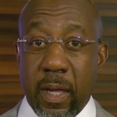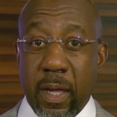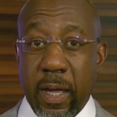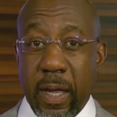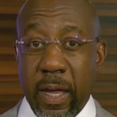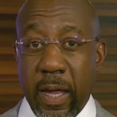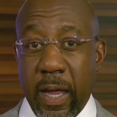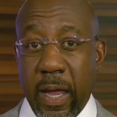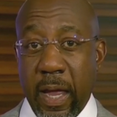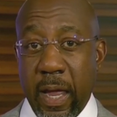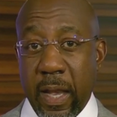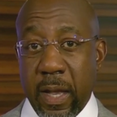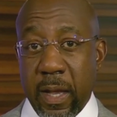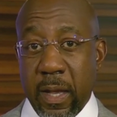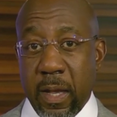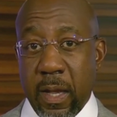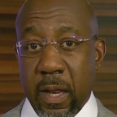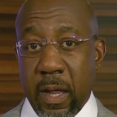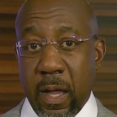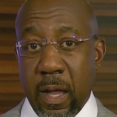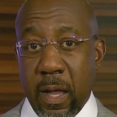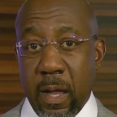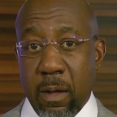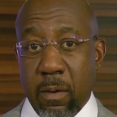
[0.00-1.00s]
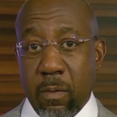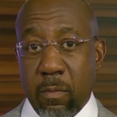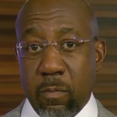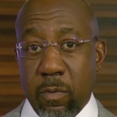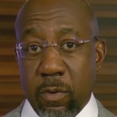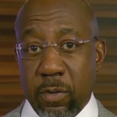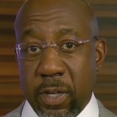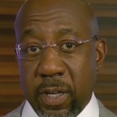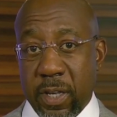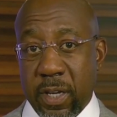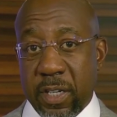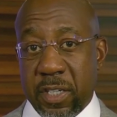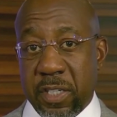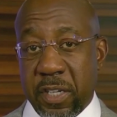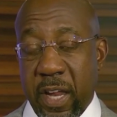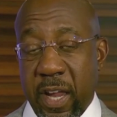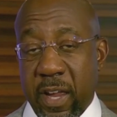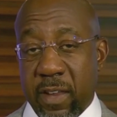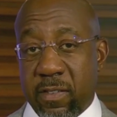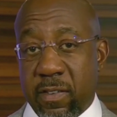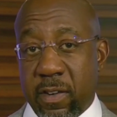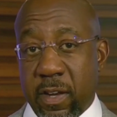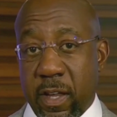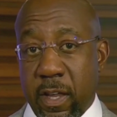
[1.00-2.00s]
and uh, we'll get a
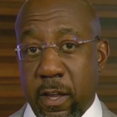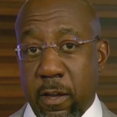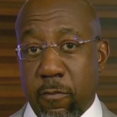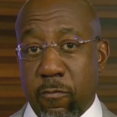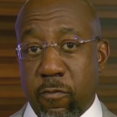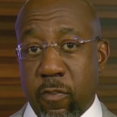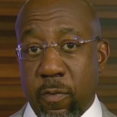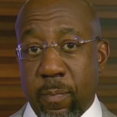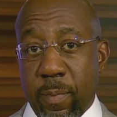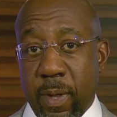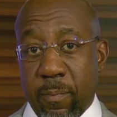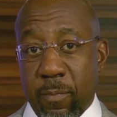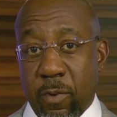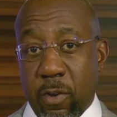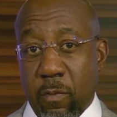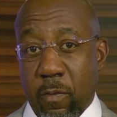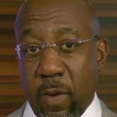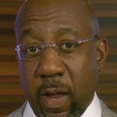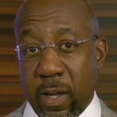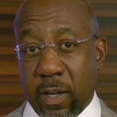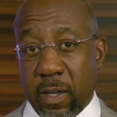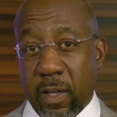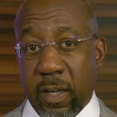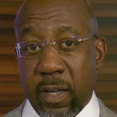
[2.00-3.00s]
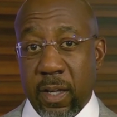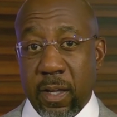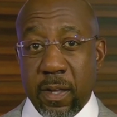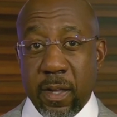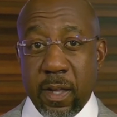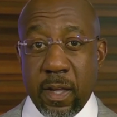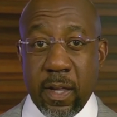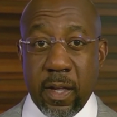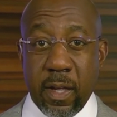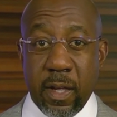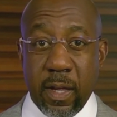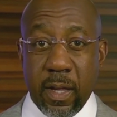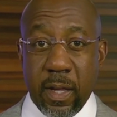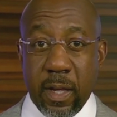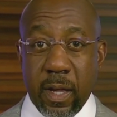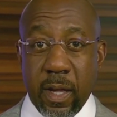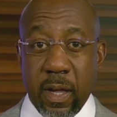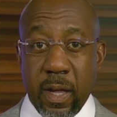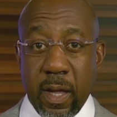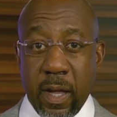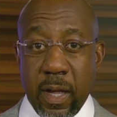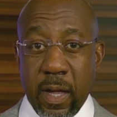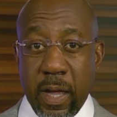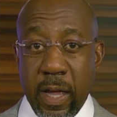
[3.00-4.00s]
chance to hear from him directly,
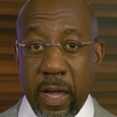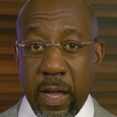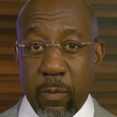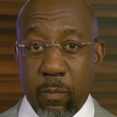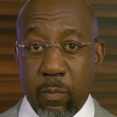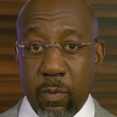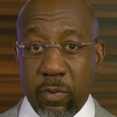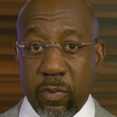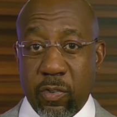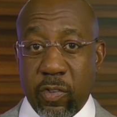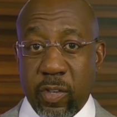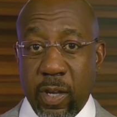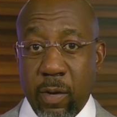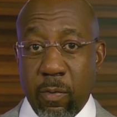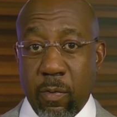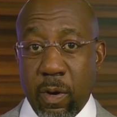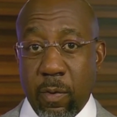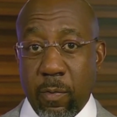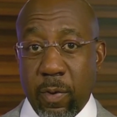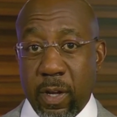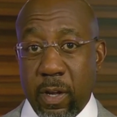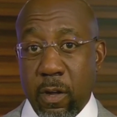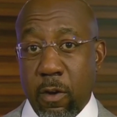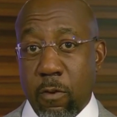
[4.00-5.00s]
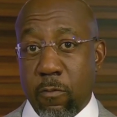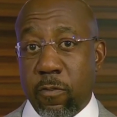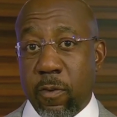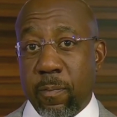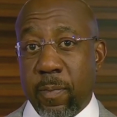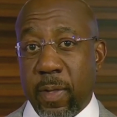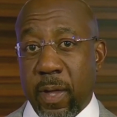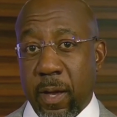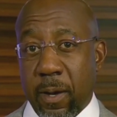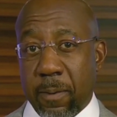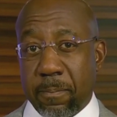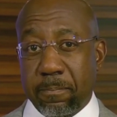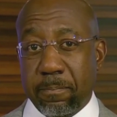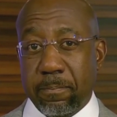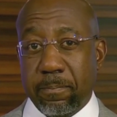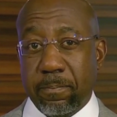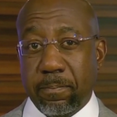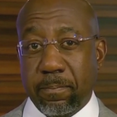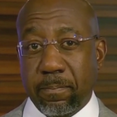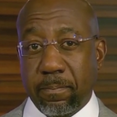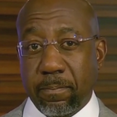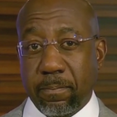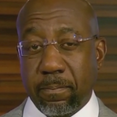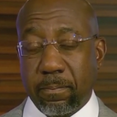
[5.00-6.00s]
and we'll see where we go from there.
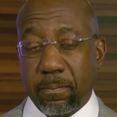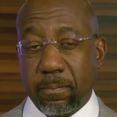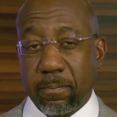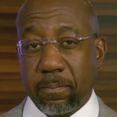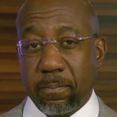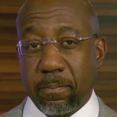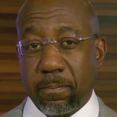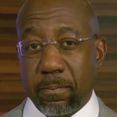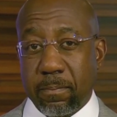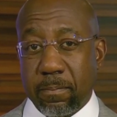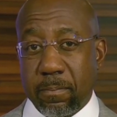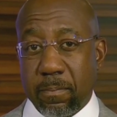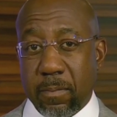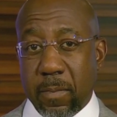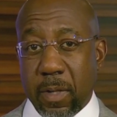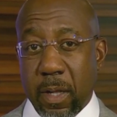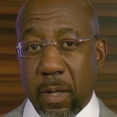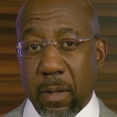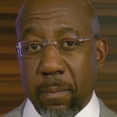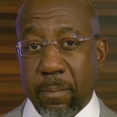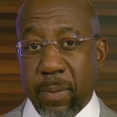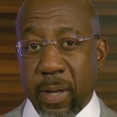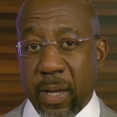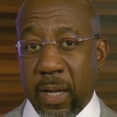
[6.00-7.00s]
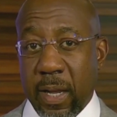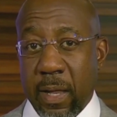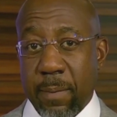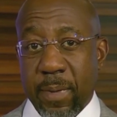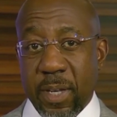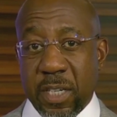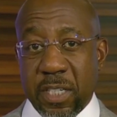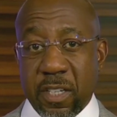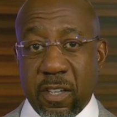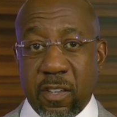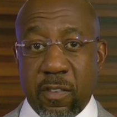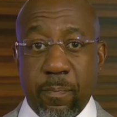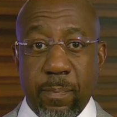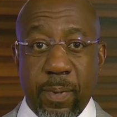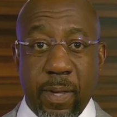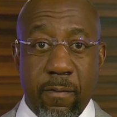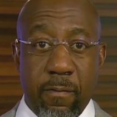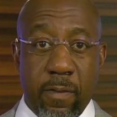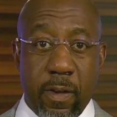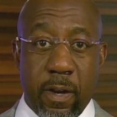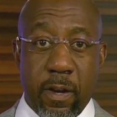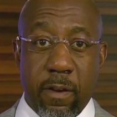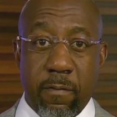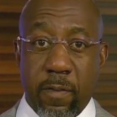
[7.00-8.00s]
But let me just fair
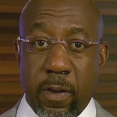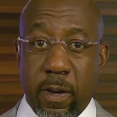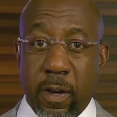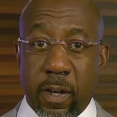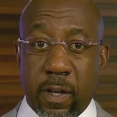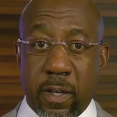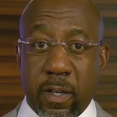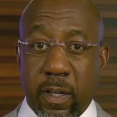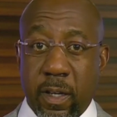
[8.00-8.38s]
enough, very, Senator. Very